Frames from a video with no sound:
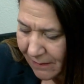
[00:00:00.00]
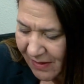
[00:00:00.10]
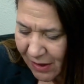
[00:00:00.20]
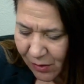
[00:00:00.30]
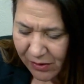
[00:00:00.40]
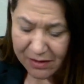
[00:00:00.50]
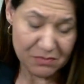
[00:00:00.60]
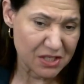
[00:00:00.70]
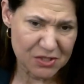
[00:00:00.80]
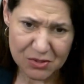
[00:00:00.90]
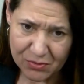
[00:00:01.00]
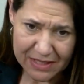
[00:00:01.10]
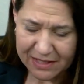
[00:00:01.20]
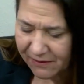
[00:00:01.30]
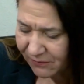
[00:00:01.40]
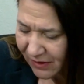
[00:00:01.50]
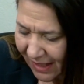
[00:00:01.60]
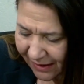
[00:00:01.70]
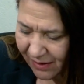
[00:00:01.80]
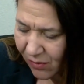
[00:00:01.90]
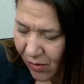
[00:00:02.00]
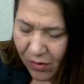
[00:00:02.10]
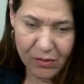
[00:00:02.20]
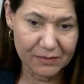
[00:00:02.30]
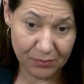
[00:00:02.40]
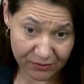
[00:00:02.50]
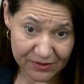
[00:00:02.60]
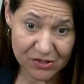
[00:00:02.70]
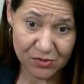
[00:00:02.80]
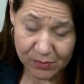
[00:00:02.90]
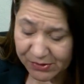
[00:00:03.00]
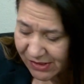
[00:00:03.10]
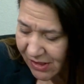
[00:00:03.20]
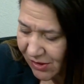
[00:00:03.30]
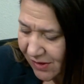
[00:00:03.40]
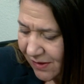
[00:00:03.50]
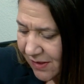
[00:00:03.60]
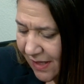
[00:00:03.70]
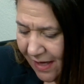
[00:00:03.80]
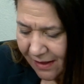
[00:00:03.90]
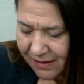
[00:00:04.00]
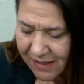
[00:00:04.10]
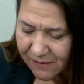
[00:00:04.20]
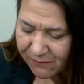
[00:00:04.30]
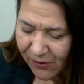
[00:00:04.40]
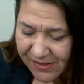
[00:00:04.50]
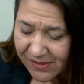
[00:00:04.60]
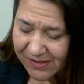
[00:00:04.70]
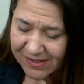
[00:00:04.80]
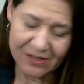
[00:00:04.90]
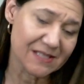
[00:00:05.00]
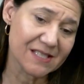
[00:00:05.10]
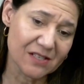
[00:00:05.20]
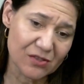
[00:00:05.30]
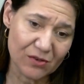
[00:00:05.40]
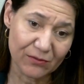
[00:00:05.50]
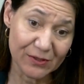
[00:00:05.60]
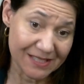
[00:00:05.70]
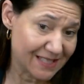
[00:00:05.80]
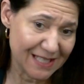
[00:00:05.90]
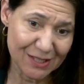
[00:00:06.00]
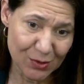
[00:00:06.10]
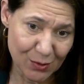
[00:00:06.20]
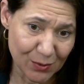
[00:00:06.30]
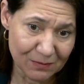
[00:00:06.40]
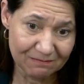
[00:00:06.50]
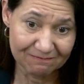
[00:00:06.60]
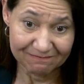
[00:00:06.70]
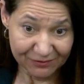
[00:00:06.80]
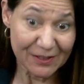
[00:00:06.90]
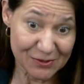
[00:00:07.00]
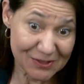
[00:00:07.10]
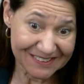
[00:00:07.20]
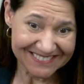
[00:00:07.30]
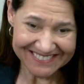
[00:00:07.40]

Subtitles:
including administrative, technical, and professional positions. These functions are essential for the city to function.